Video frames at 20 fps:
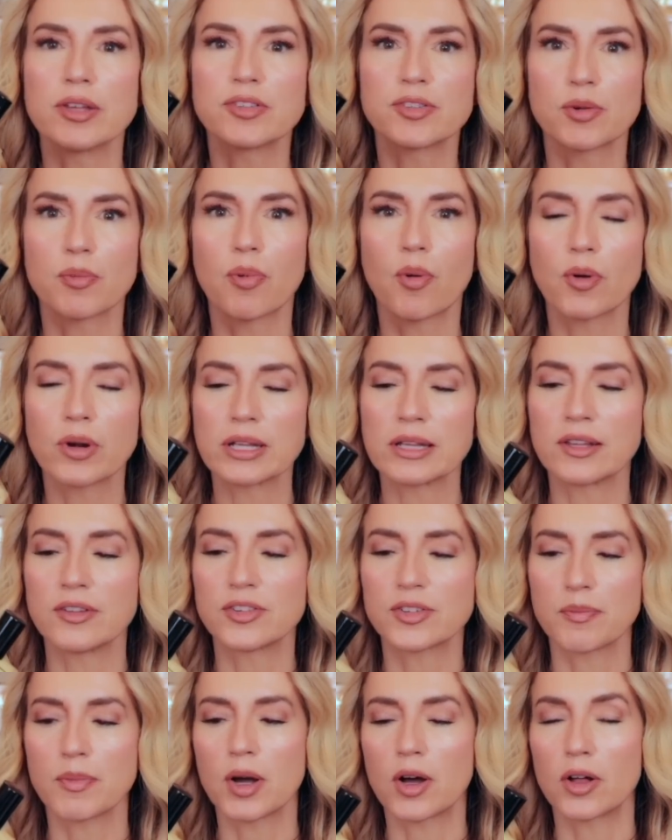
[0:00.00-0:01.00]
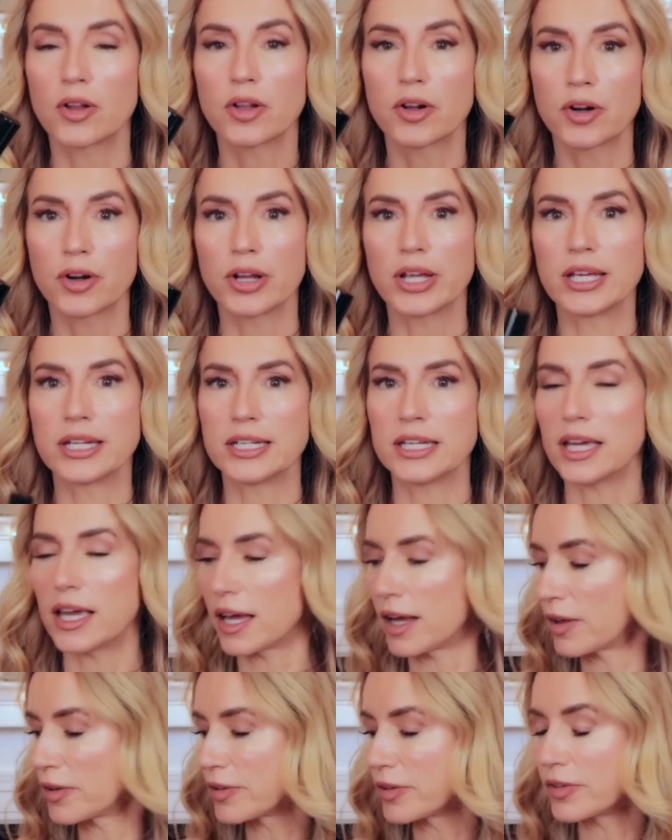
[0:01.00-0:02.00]
supporting these smaller indie
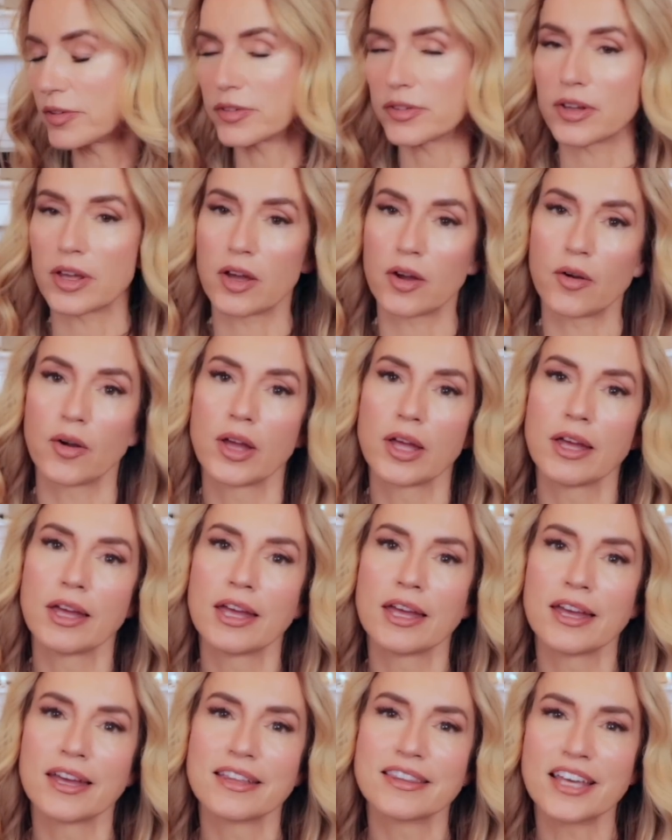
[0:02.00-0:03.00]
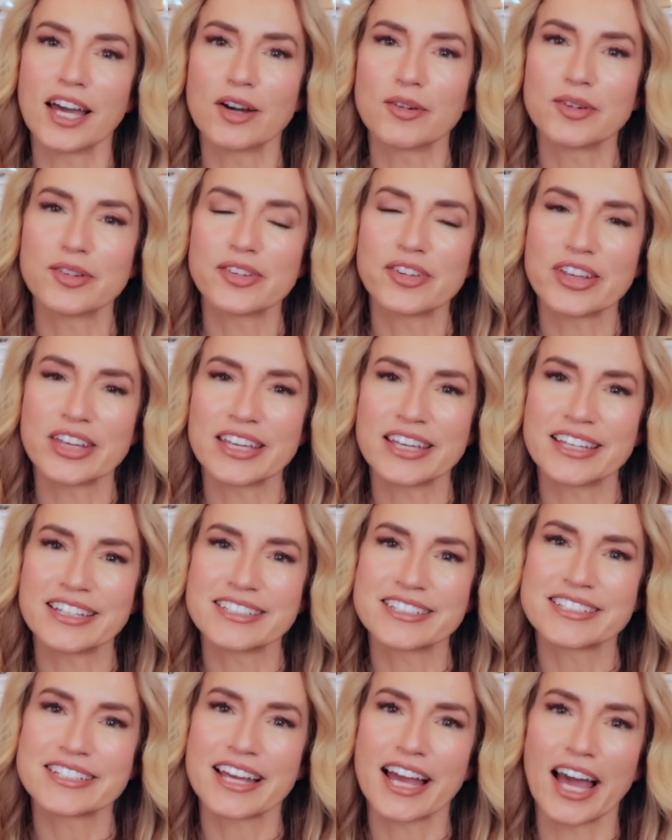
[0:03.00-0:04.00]
houses. So that was it.